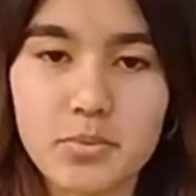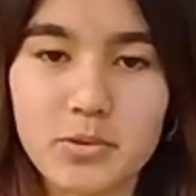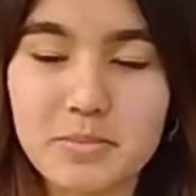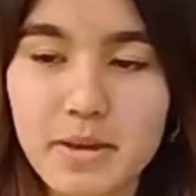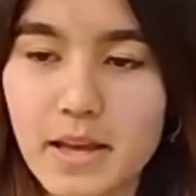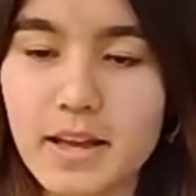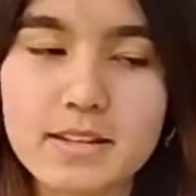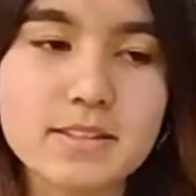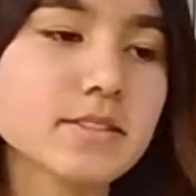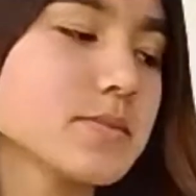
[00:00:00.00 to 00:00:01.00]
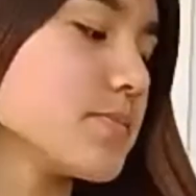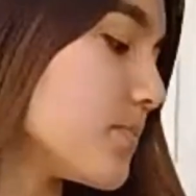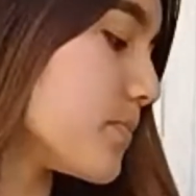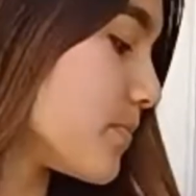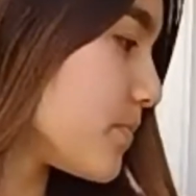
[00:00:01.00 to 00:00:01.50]
with my hands,
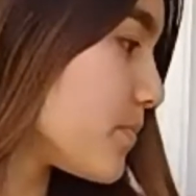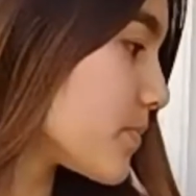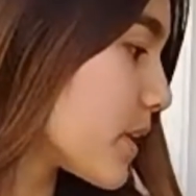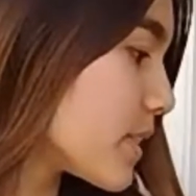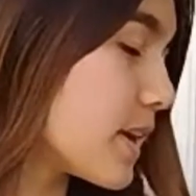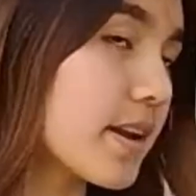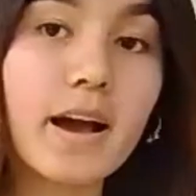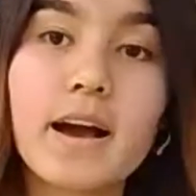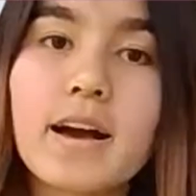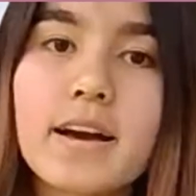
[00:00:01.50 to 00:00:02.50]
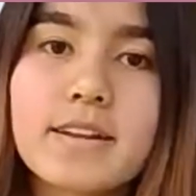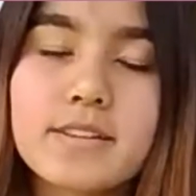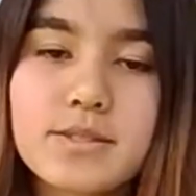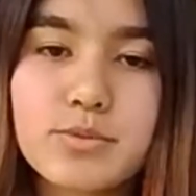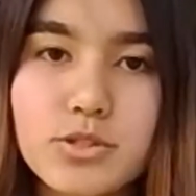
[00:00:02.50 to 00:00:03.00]
then
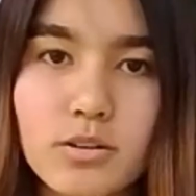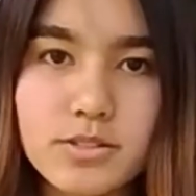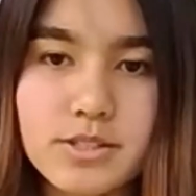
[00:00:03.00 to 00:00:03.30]
add some salt